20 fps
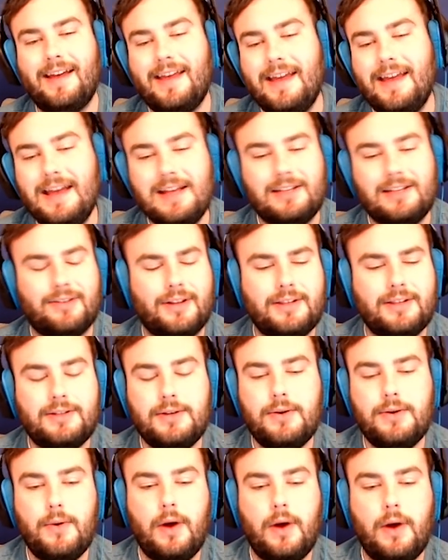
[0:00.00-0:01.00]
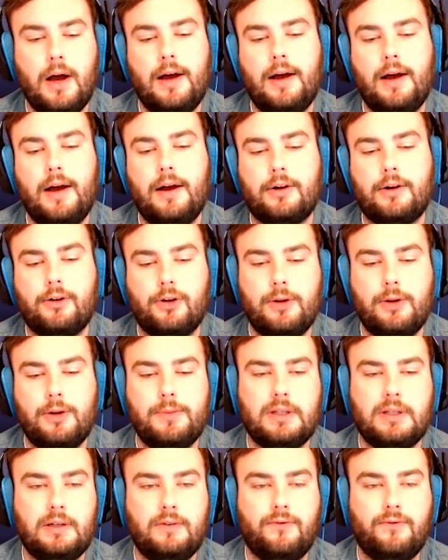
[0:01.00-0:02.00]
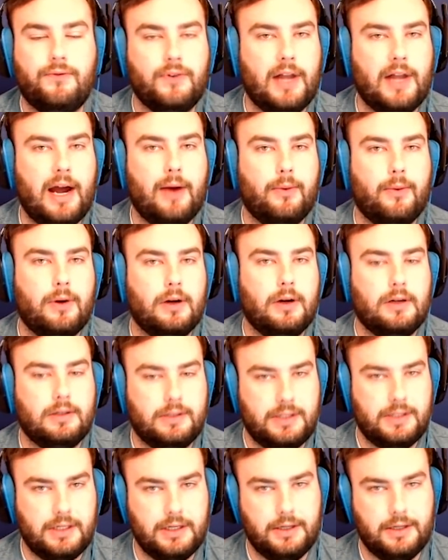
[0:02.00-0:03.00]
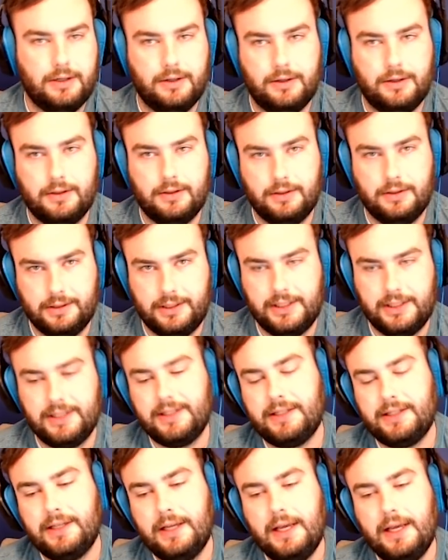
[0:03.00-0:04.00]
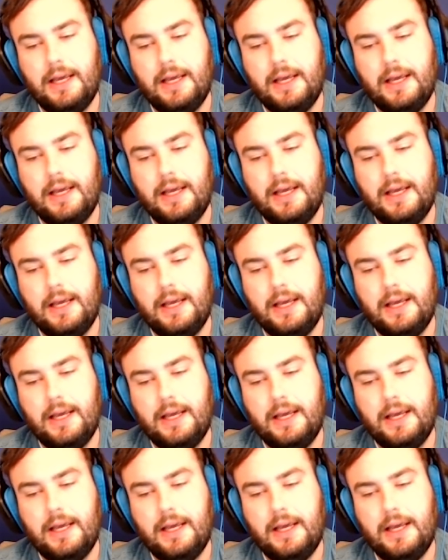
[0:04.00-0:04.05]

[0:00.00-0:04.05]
So let's do a Crimson Flower tier list.